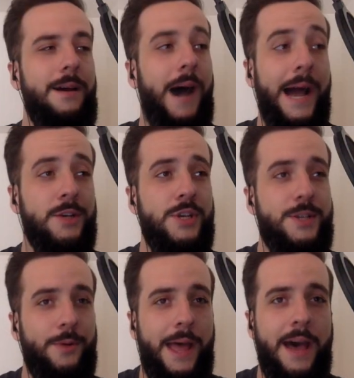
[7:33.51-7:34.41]
I actually
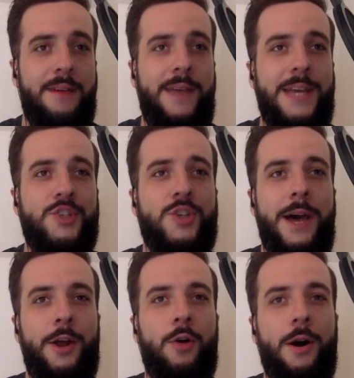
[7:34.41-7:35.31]
don't have a
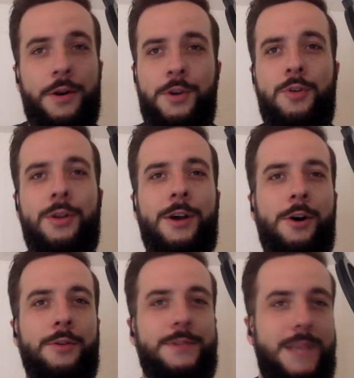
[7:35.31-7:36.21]
Shadow
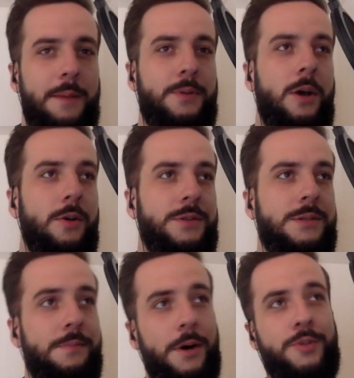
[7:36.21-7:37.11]
Articuno,
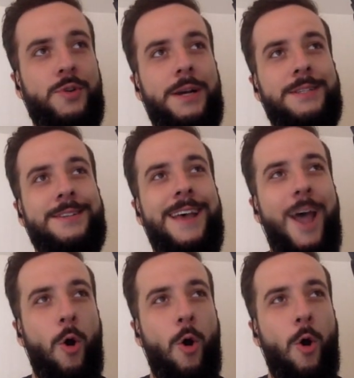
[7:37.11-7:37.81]
Zapdos, Moltres,